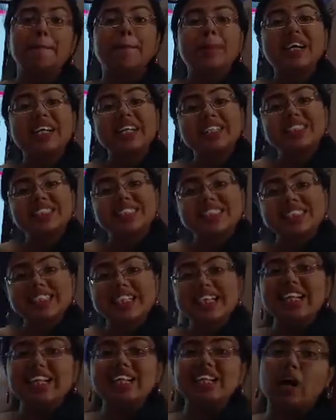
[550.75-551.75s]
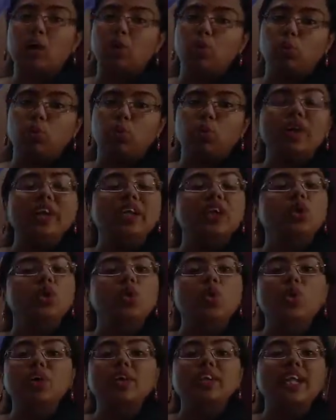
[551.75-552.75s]
But still now, we
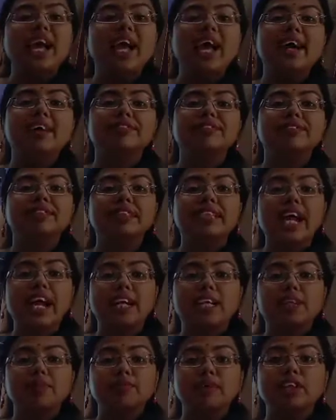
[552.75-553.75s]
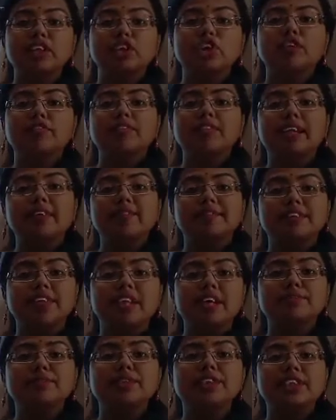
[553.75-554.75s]
don't have that much of
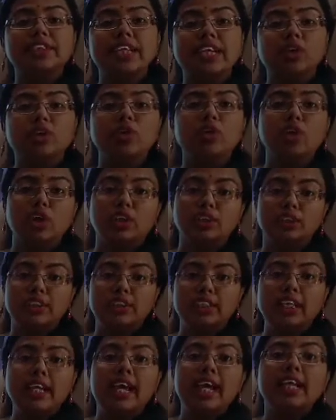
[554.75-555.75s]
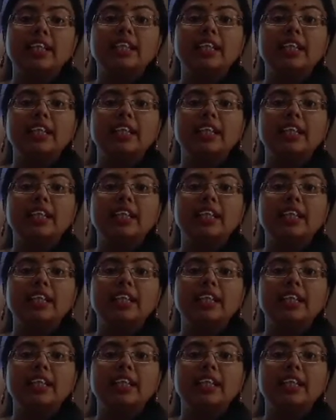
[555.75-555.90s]
developed technology